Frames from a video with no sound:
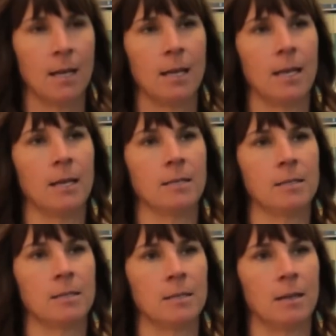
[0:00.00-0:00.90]

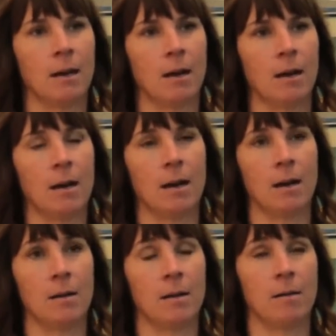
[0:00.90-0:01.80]
is,
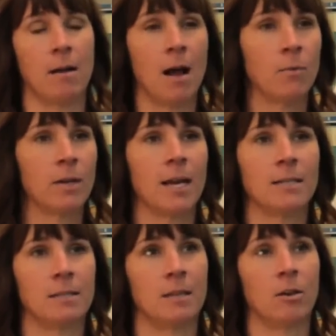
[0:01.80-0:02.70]
I would
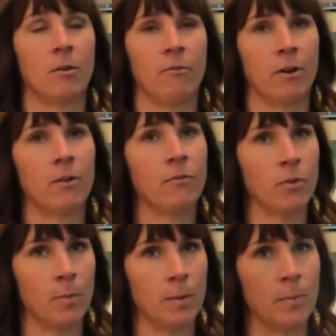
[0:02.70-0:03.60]
guess that there are very
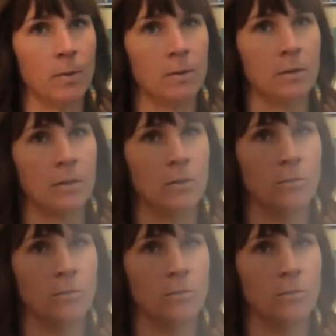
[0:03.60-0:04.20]
few people who